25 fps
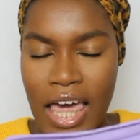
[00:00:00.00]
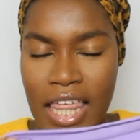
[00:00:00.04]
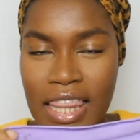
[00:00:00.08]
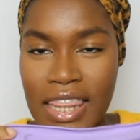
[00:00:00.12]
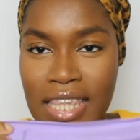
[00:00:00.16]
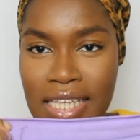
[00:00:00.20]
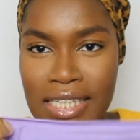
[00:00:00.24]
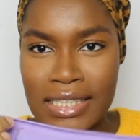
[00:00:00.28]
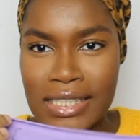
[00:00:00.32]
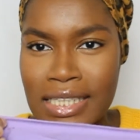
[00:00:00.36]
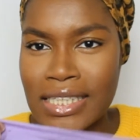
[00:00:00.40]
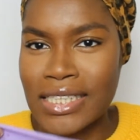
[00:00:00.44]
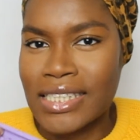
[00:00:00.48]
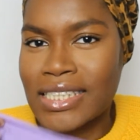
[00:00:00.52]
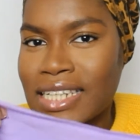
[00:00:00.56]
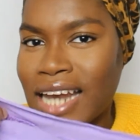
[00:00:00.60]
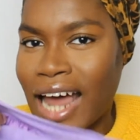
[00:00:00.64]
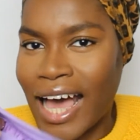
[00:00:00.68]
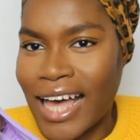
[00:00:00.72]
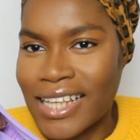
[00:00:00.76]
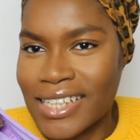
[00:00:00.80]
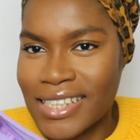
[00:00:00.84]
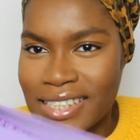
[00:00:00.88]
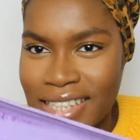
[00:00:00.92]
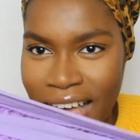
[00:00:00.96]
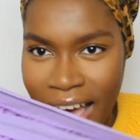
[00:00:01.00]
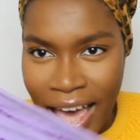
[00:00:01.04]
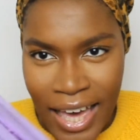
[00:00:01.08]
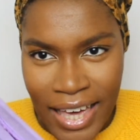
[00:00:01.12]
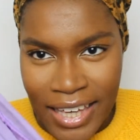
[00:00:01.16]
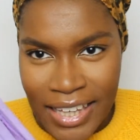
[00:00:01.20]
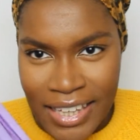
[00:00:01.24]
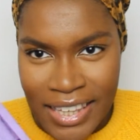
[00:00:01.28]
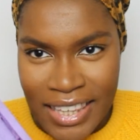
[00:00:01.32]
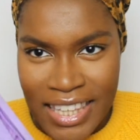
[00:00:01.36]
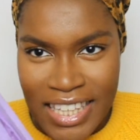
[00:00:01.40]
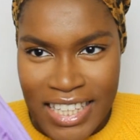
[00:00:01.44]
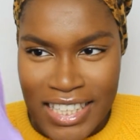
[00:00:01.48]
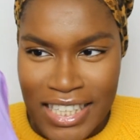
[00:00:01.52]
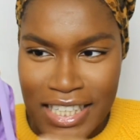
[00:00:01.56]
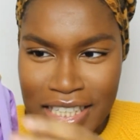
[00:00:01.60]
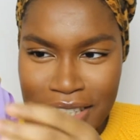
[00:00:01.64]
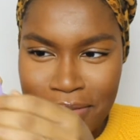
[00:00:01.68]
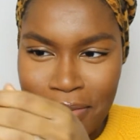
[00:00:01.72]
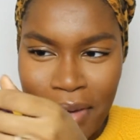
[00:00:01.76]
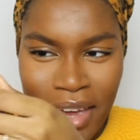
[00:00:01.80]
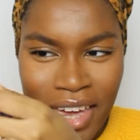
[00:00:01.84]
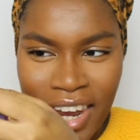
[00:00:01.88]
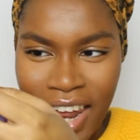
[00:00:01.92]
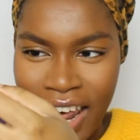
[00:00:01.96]
This is not satin. This
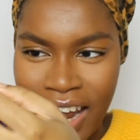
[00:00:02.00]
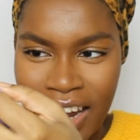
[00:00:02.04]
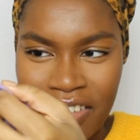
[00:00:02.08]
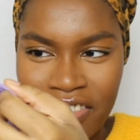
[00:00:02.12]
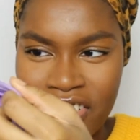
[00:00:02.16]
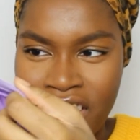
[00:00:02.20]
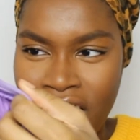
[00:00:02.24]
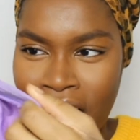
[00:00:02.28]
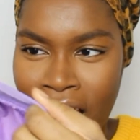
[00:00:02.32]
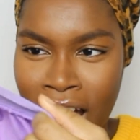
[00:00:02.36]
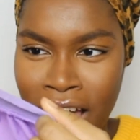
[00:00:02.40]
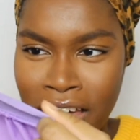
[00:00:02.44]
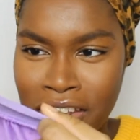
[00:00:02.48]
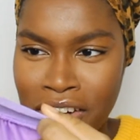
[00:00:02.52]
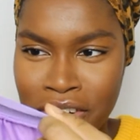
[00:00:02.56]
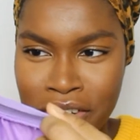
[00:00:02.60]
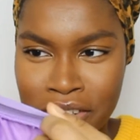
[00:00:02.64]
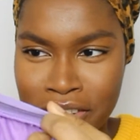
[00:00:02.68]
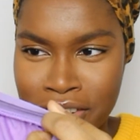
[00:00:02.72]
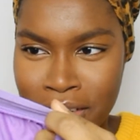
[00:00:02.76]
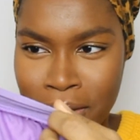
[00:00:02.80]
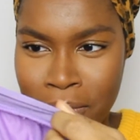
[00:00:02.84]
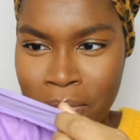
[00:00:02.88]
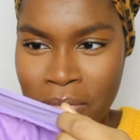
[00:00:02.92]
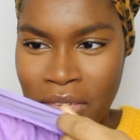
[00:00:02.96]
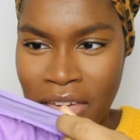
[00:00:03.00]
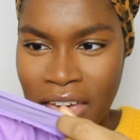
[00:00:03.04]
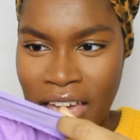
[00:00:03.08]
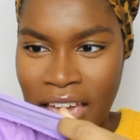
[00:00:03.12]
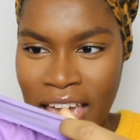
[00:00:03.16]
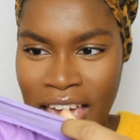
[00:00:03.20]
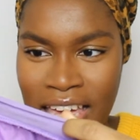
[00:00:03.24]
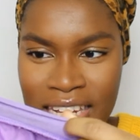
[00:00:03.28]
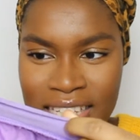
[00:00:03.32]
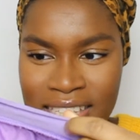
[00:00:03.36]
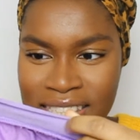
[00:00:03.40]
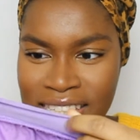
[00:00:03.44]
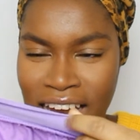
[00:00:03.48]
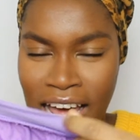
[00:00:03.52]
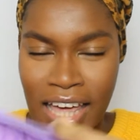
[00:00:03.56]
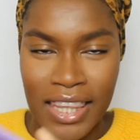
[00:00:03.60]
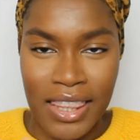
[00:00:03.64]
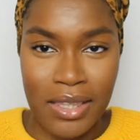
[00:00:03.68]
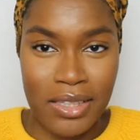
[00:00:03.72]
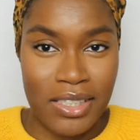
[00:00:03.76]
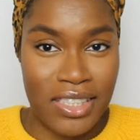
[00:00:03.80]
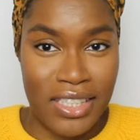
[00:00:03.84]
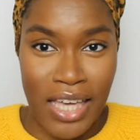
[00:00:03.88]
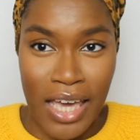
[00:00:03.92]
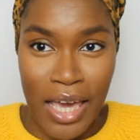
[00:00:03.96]
is made out of cotton or something. It's
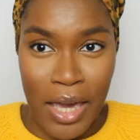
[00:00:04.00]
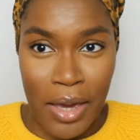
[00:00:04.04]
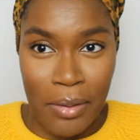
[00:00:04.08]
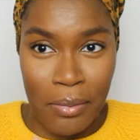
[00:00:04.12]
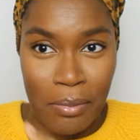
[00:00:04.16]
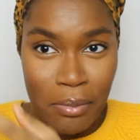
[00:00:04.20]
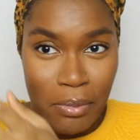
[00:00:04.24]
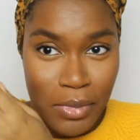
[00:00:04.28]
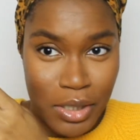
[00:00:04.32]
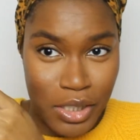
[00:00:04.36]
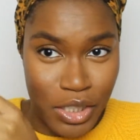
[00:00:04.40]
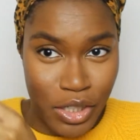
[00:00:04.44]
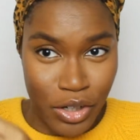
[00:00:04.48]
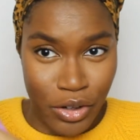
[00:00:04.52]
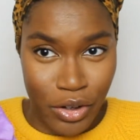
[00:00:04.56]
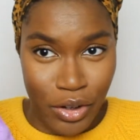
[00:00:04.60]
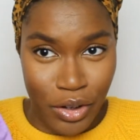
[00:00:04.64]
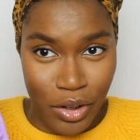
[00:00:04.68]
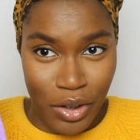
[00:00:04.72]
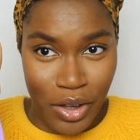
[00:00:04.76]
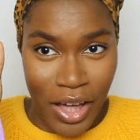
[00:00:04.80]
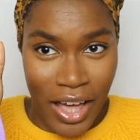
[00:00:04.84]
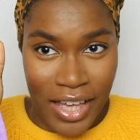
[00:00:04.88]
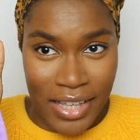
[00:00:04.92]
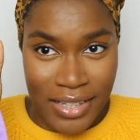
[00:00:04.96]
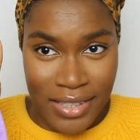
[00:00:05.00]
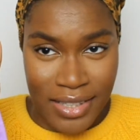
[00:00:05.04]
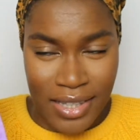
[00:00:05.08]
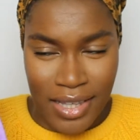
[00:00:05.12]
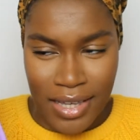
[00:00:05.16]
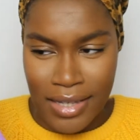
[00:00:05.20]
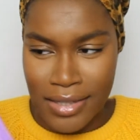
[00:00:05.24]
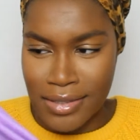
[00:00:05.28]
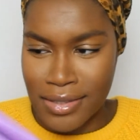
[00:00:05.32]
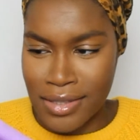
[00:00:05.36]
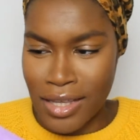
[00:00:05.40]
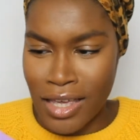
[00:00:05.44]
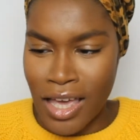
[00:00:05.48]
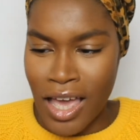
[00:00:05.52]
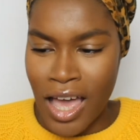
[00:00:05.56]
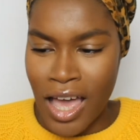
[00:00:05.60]
not the same material as this.